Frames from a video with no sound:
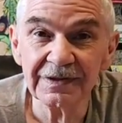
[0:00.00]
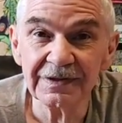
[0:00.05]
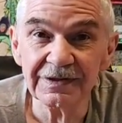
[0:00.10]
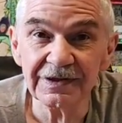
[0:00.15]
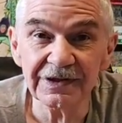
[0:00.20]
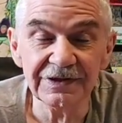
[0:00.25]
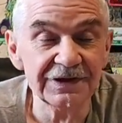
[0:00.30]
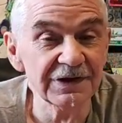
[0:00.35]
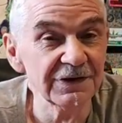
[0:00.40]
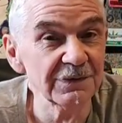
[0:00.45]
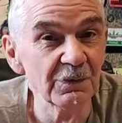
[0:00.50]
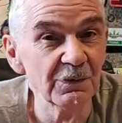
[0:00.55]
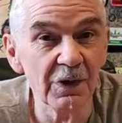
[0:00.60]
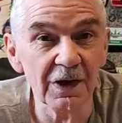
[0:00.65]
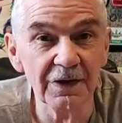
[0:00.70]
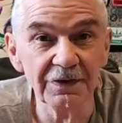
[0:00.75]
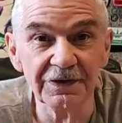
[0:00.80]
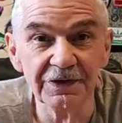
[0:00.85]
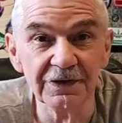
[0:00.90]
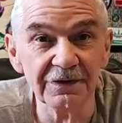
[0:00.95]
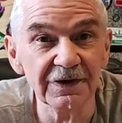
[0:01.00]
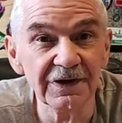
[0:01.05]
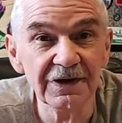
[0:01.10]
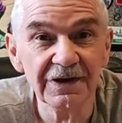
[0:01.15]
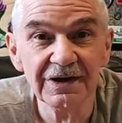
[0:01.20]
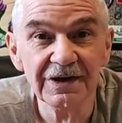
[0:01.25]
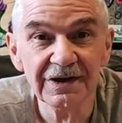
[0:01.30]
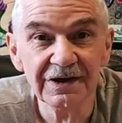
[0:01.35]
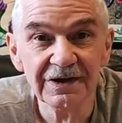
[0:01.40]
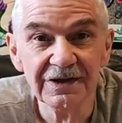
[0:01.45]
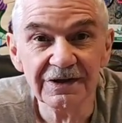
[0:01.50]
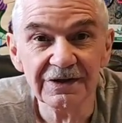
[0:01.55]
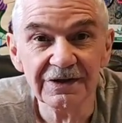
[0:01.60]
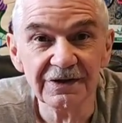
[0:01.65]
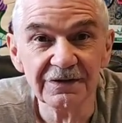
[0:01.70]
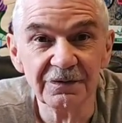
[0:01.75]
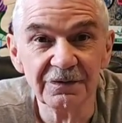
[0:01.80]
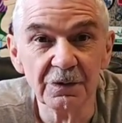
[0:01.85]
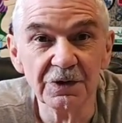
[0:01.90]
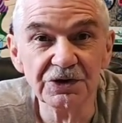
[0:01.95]
that didn't want their
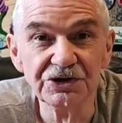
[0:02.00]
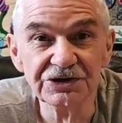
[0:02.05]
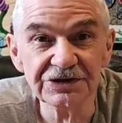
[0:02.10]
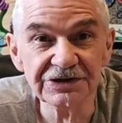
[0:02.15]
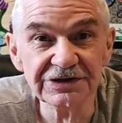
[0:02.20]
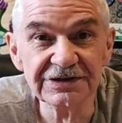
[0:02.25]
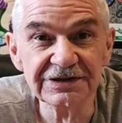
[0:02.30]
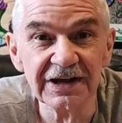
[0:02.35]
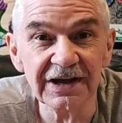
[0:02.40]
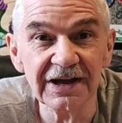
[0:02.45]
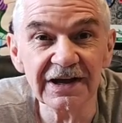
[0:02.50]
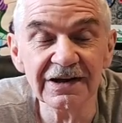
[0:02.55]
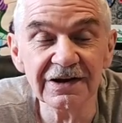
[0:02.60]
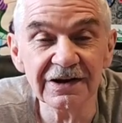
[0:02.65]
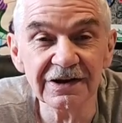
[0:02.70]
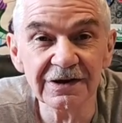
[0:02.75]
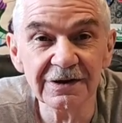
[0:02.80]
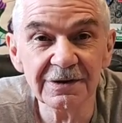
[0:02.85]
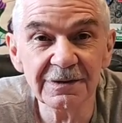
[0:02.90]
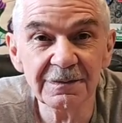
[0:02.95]
fortunes to end.